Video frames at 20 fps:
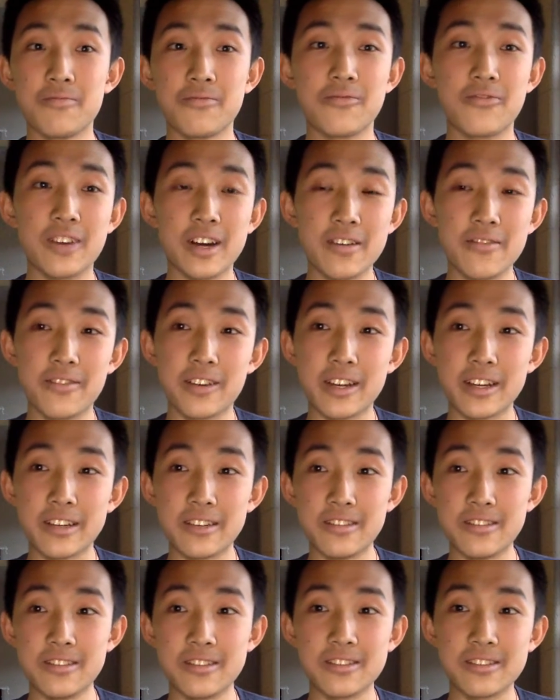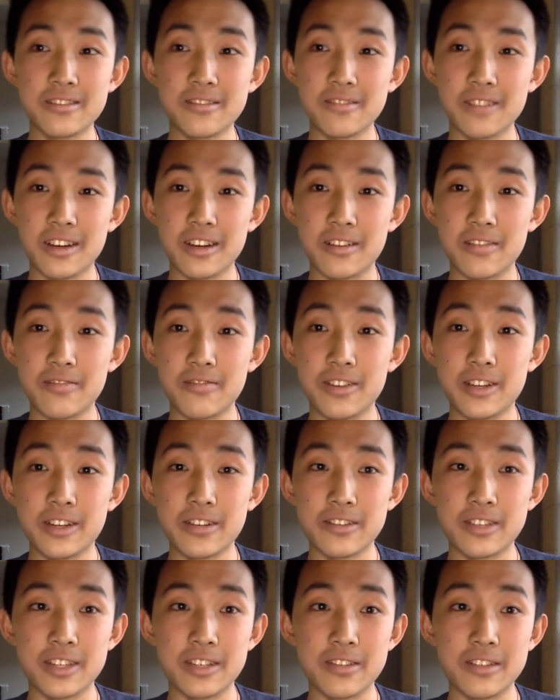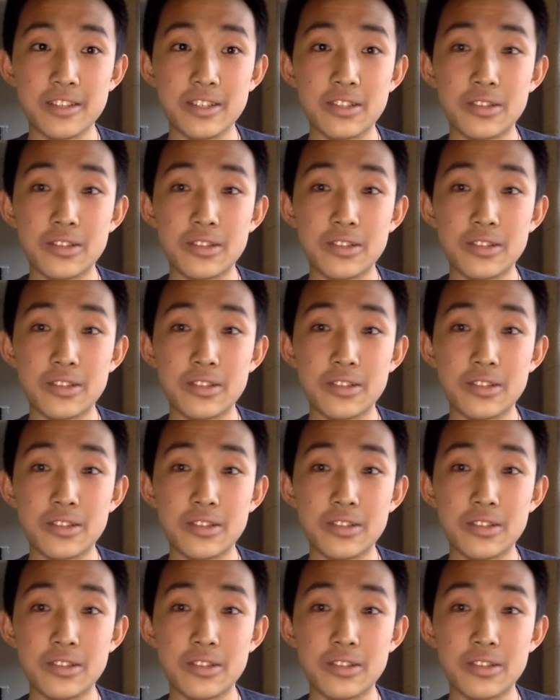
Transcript: 5 videos, video series